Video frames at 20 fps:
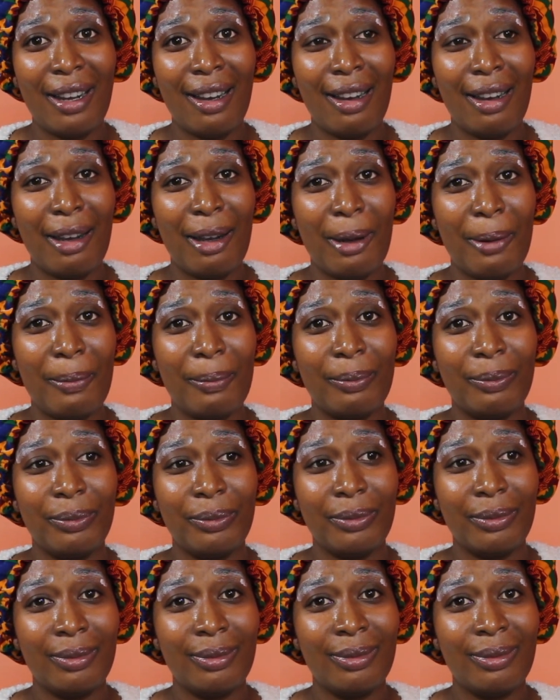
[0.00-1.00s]
And
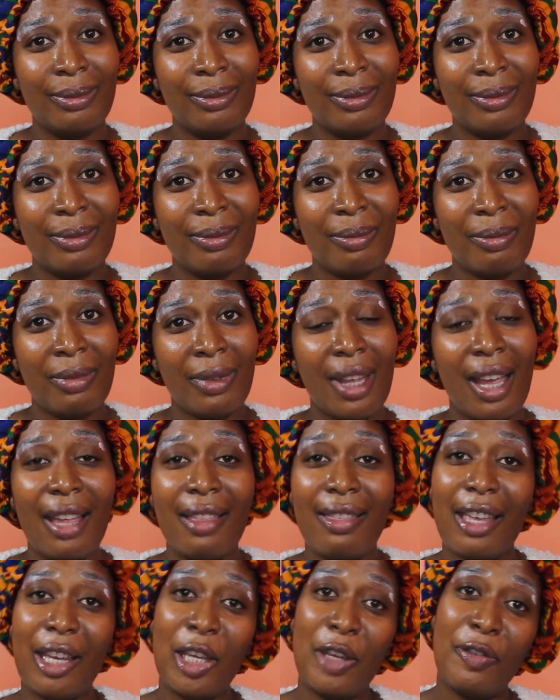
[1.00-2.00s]

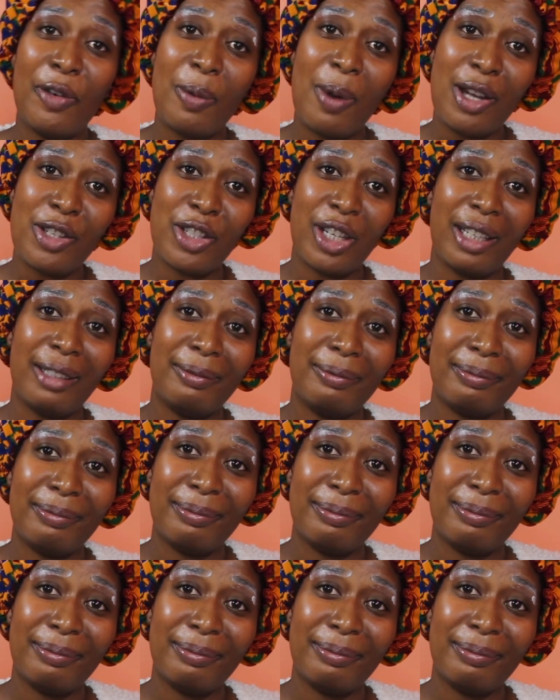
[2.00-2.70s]
thank you for watching.